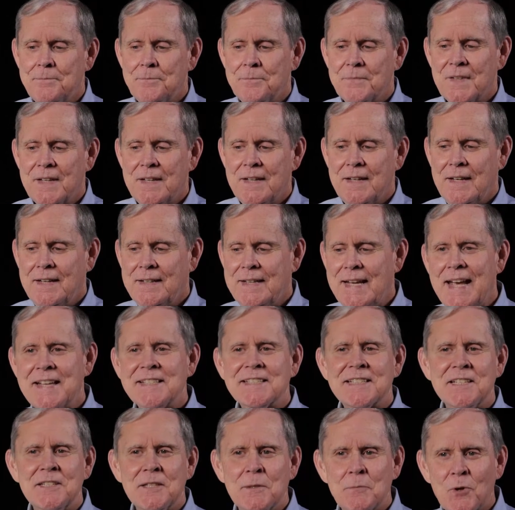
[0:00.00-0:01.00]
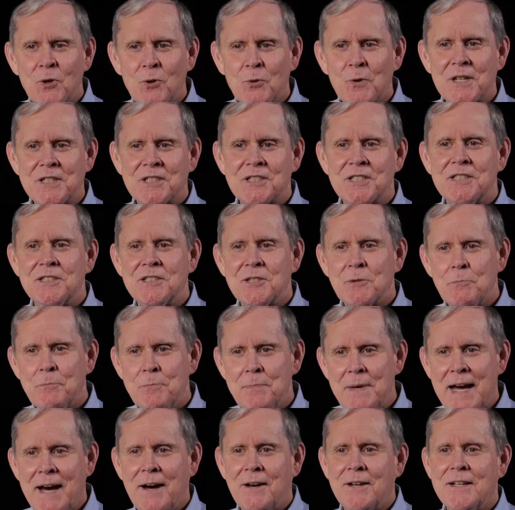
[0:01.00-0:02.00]
asking them questions
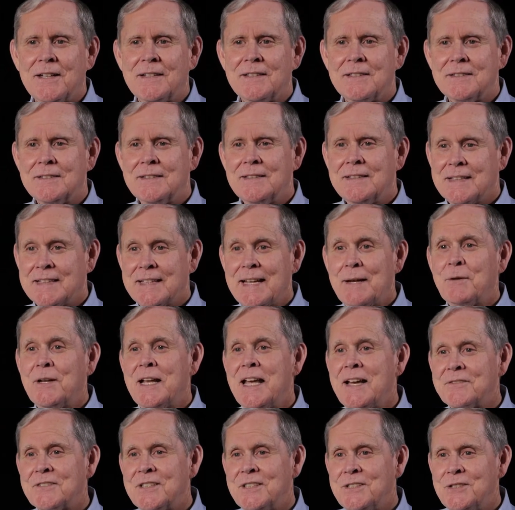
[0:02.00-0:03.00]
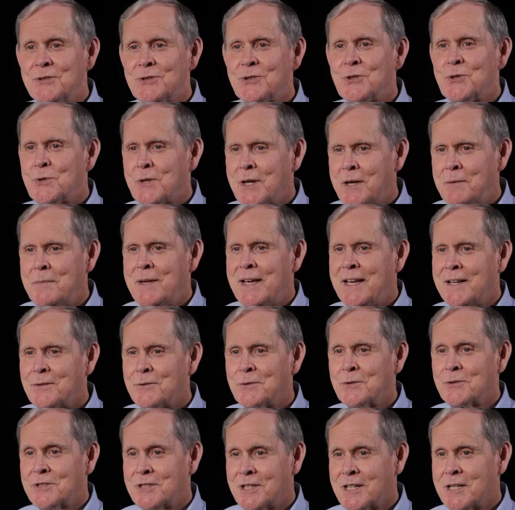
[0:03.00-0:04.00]
about it that they would have to use
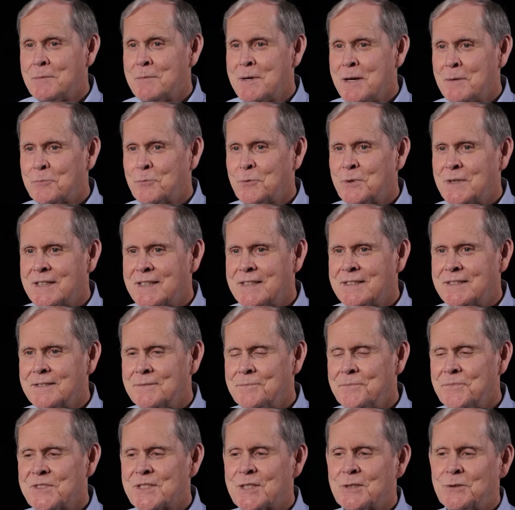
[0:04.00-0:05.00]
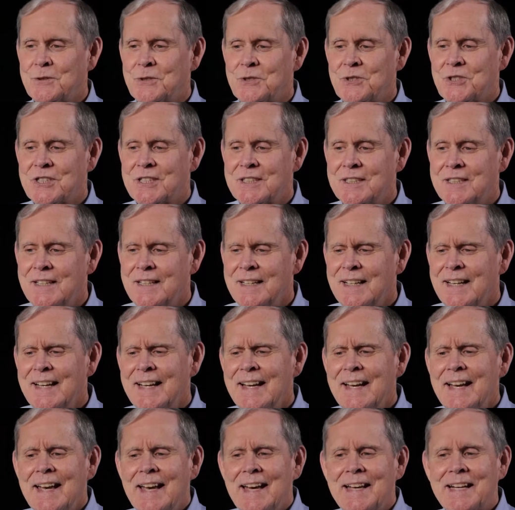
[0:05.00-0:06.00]
QiMacros to come up with the solution.
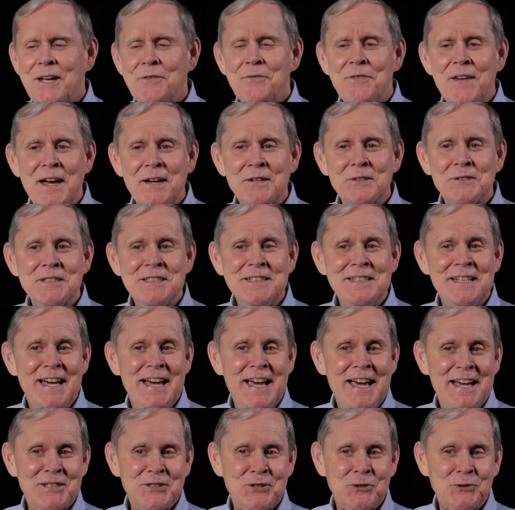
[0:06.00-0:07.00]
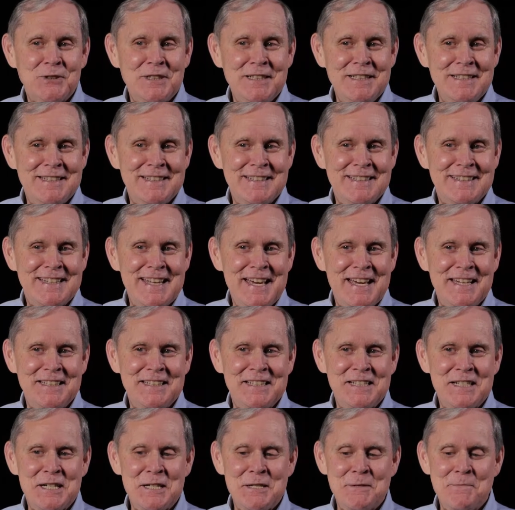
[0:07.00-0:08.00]
And I found, actually, that
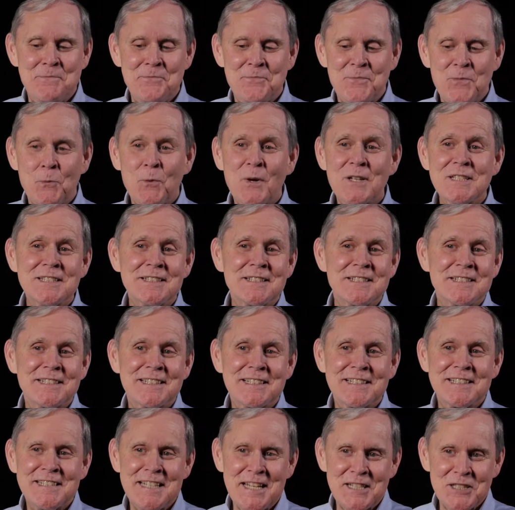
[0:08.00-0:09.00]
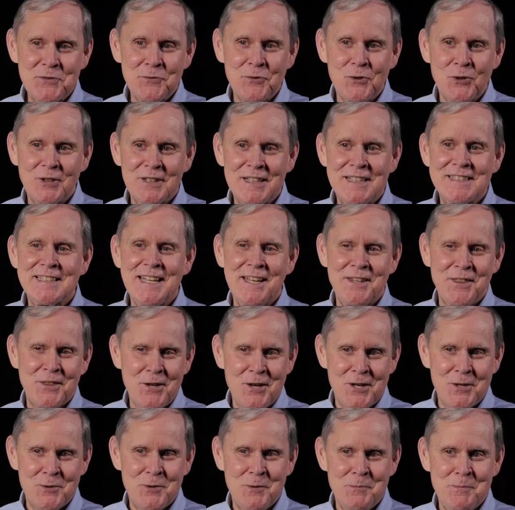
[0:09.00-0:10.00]
wasn't as successful as I
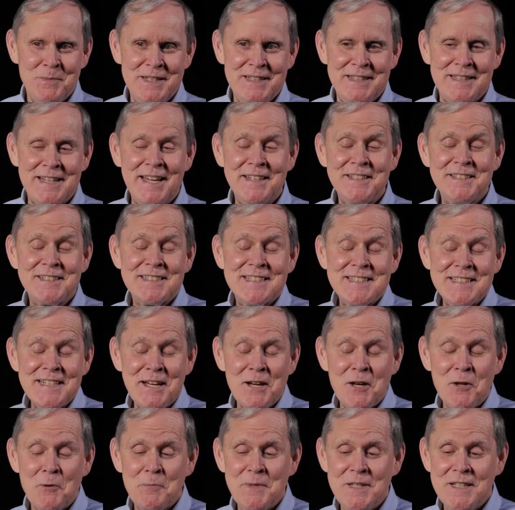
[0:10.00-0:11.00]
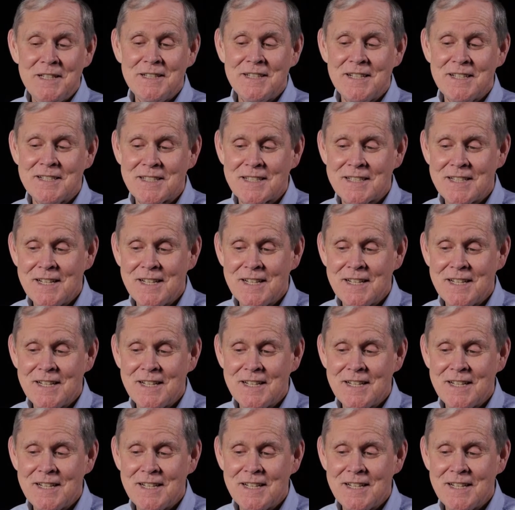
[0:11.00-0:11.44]
thought it would be, and I could tell because